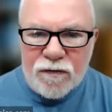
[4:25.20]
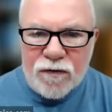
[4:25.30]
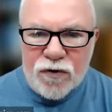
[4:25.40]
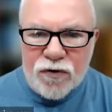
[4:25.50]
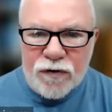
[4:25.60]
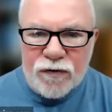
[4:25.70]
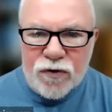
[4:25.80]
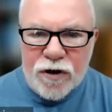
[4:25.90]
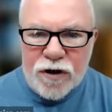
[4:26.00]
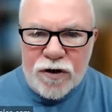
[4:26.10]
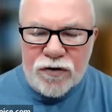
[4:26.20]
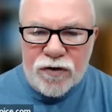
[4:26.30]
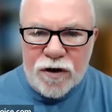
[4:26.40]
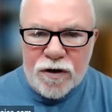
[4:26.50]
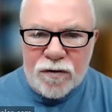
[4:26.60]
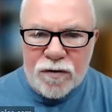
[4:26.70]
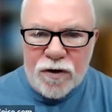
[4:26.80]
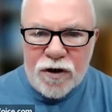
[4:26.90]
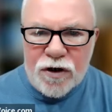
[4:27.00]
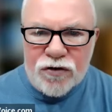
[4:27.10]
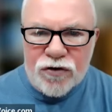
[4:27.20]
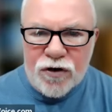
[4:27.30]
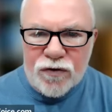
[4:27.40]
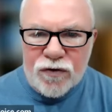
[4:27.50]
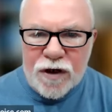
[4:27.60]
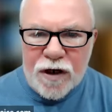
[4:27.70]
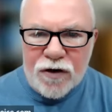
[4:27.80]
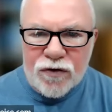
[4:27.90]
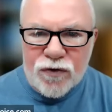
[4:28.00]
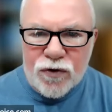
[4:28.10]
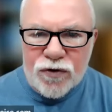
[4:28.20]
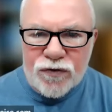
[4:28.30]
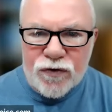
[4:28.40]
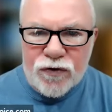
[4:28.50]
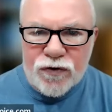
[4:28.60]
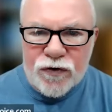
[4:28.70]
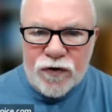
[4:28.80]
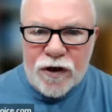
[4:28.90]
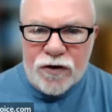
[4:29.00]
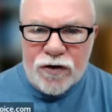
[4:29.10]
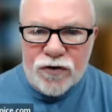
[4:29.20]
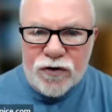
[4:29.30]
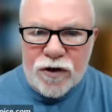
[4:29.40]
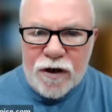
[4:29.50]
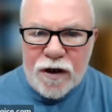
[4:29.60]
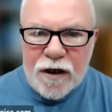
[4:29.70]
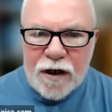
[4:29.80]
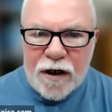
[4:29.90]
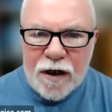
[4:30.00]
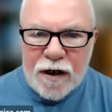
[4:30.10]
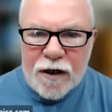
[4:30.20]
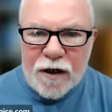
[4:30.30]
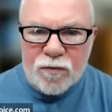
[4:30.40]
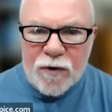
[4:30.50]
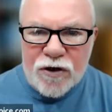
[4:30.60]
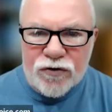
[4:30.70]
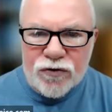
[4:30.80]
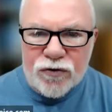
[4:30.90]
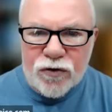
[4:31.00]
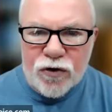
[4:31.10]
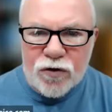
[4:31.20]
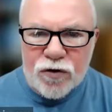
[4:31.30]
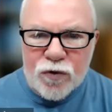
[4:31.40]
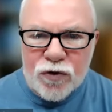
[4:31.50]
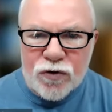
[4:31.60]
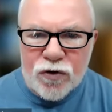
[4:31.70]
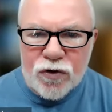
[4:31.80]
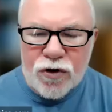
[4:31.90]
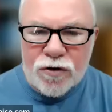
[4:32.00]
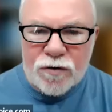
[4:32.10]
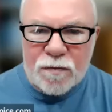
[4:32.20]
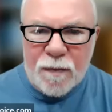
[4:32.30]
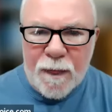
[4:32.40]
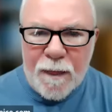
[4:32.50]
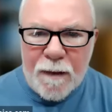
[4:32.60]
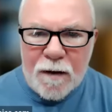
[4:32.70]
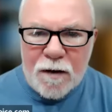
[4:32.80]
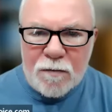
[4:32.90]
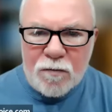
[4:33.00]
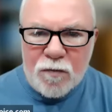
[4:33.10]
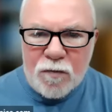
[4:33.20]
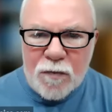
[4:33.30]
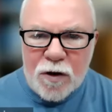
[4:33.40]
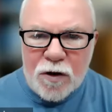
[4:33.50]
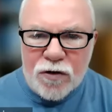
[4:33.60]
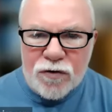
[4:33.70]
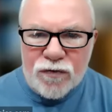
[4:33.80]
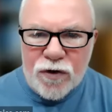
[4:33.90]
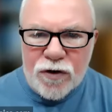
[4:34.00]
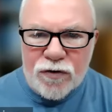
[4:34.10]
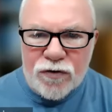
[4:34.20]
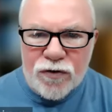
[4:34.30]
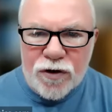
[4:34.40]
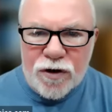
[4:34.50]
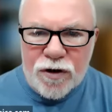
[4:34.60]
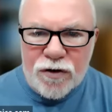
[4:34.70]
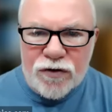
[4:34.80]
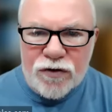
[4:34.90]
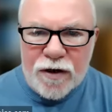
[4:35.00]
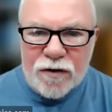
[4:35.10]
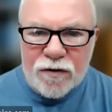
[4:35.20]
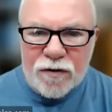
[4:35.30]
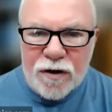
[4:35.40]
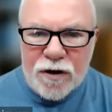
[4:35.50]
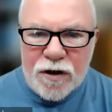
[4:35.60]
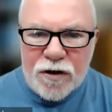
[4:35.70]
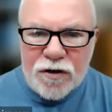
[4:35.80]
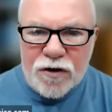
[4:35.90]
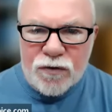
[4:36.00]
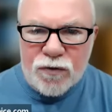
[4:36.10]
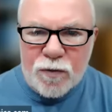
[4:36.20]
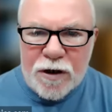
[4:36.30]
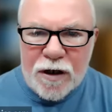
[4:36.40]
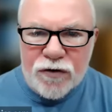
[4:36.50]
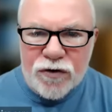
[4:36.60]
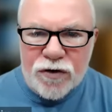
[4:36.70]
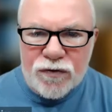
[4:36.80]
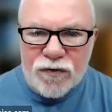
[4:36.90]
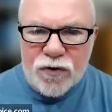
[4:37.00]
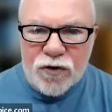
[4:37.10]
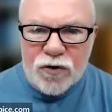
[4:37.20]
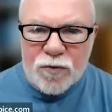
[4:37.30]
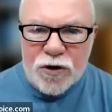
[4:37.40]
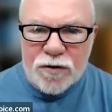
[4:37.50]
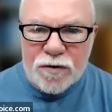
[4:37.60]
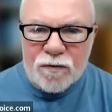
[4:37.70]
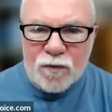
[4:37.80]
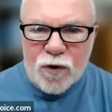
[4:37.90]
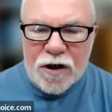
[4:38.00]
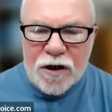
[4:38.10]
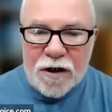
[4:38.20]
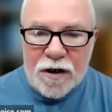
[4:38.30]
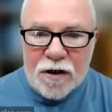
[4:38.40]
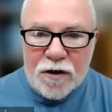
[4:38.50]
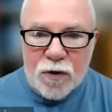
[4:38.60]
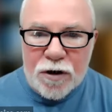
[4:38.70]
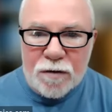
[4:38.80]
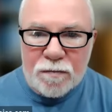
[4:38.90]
for several days and then shot over to California for a few days to hang out with my sister-in-law and brother-in-law and my good friends uh, Scott and Nick Romanowski for a little bit, one night anyway.